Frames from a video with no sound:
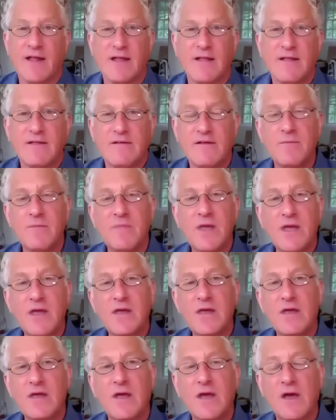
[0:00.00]
And to
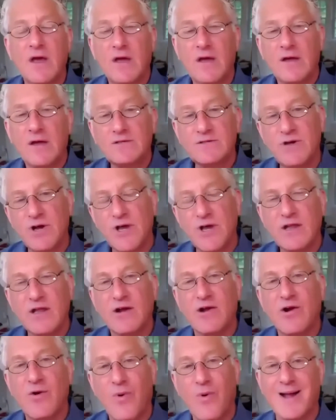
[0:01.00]
me, looking
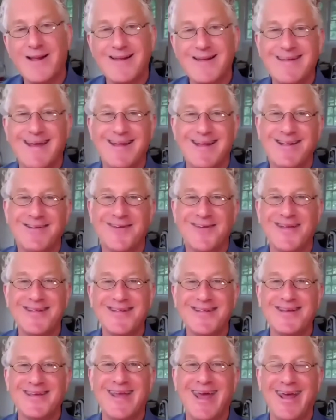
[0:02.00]
at quantitative
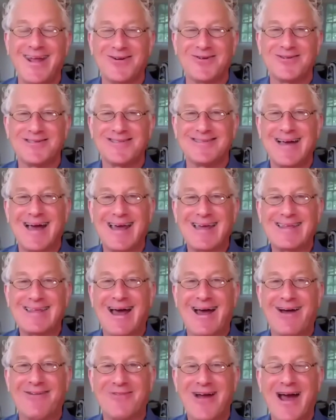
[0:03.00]
indicators like
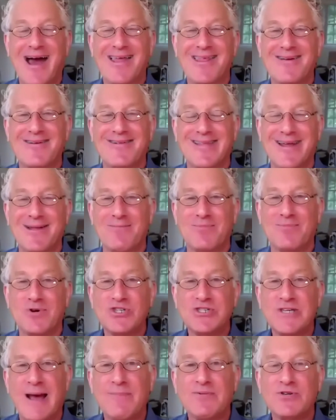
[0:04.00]
that rather than
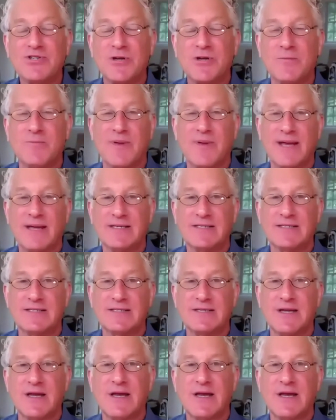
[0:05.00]
perception-based